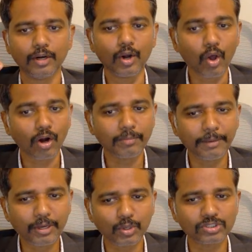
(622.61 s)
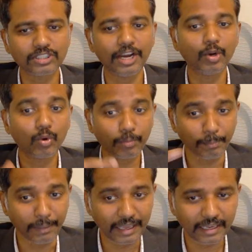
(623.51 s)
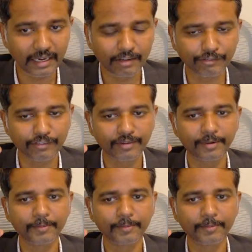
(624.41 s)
Not because they don't make enough,